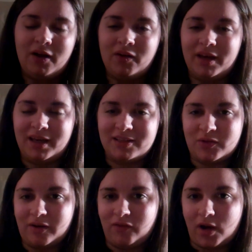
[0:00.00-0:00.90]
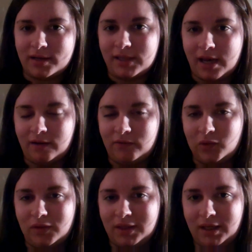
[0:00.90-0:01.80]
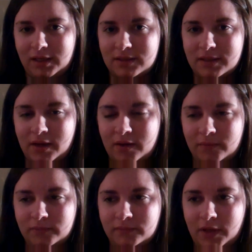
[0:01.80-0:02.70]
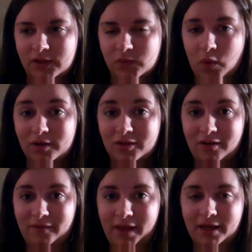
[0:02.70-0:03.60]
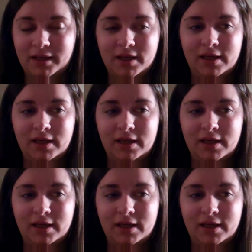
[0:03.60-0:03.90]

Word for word: Okay, so I forgot to add a few things. Um, I just watched all of that.